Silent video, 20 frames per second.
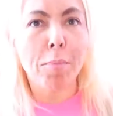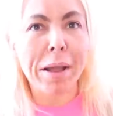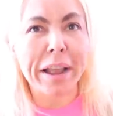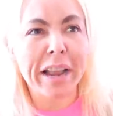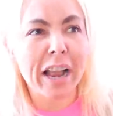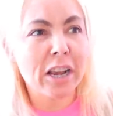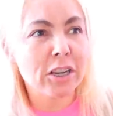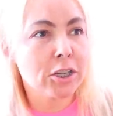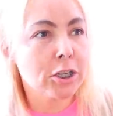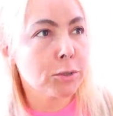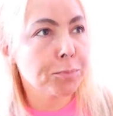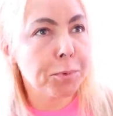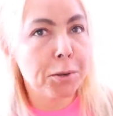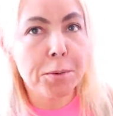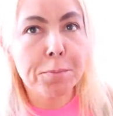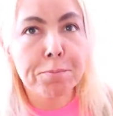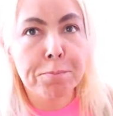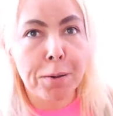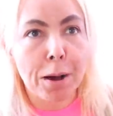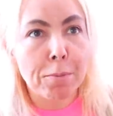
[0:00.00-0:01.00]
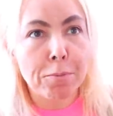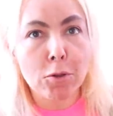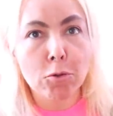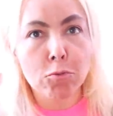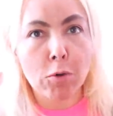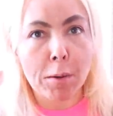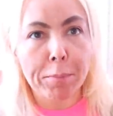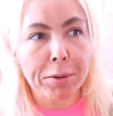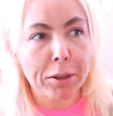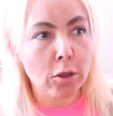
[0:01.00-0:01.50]
my gosh, he's putting bubble
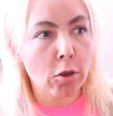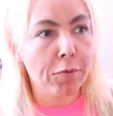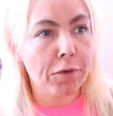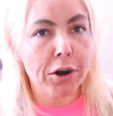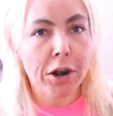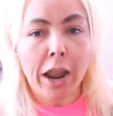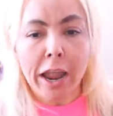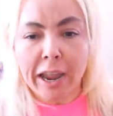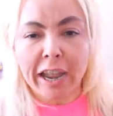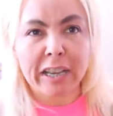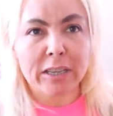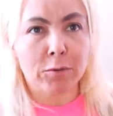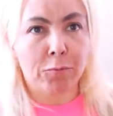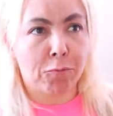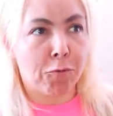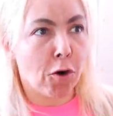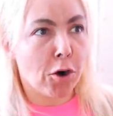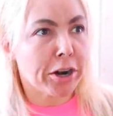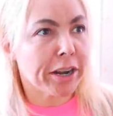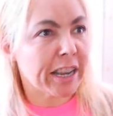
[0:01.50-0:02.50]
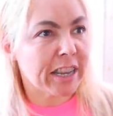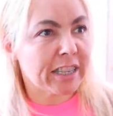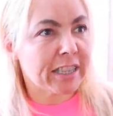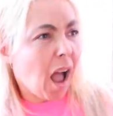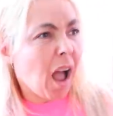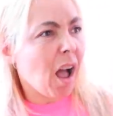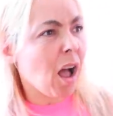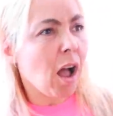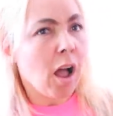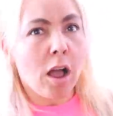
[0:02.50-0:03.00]
wrap all over his forehead.
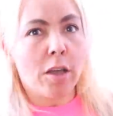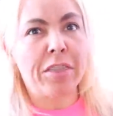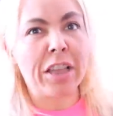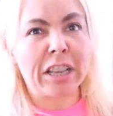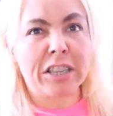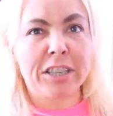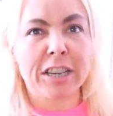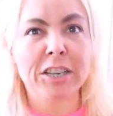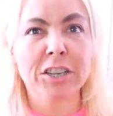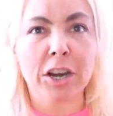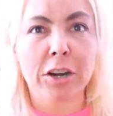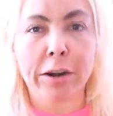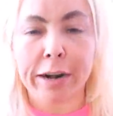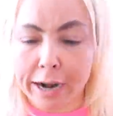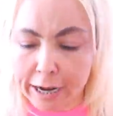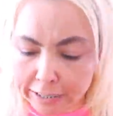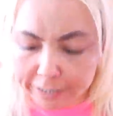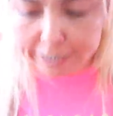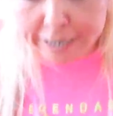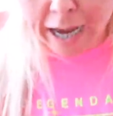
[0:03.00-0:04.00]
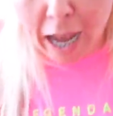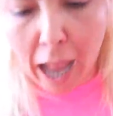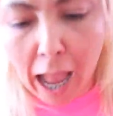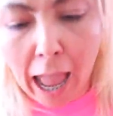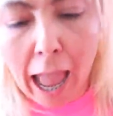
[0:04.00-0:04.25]
Ah, that's such a great idea!